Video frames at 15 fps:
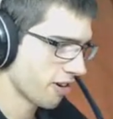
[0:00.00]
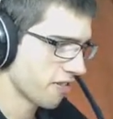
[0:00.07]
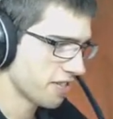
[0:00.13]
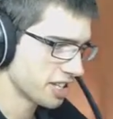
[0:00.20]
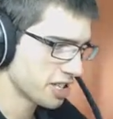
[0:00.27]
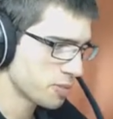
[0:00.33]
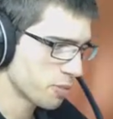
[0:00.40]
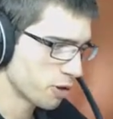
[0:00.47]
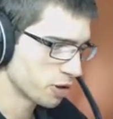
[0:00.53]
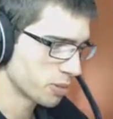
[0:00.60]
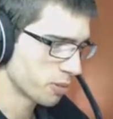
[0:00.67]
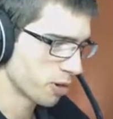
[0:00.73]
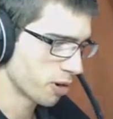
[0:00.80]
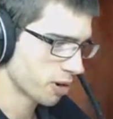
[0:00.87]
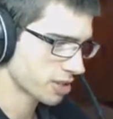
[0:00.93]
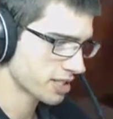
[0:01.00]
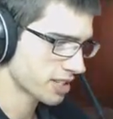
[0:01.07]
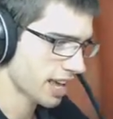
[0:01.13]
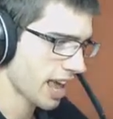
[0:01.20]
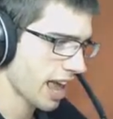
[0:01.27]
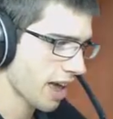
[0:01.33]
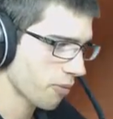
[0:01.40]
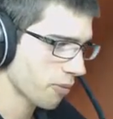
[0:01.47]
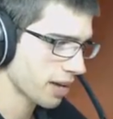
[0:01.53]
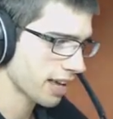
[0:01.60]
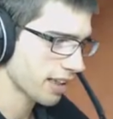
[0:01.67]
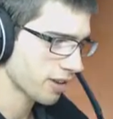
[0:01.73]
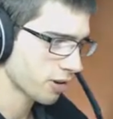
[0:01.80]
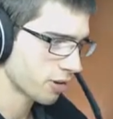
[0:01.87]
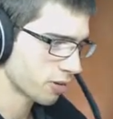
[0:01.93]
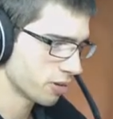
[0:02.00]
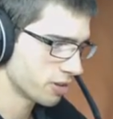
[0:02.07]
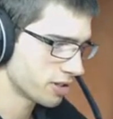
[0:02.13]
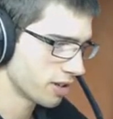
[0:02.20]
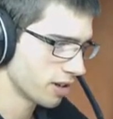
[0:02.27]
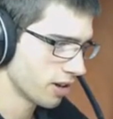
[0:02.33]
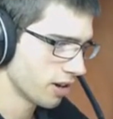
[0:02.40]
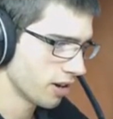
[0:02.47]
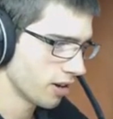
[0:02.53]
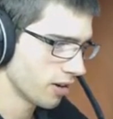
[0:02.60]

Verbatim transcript: of this boost box. Can we get the goods?